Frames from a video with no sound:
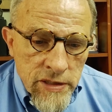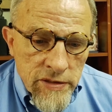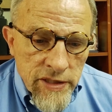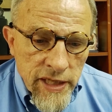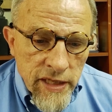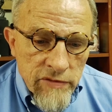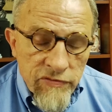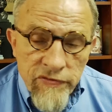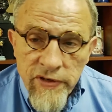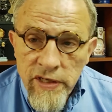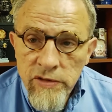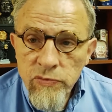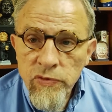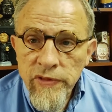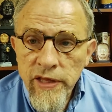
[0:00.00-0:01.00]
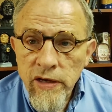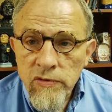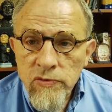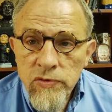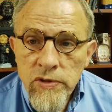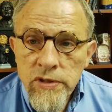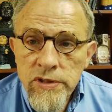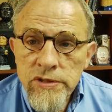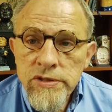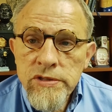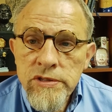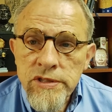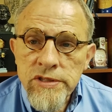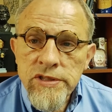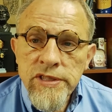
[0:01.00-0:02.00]
that faith without
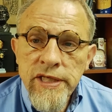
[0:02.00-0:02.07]
works is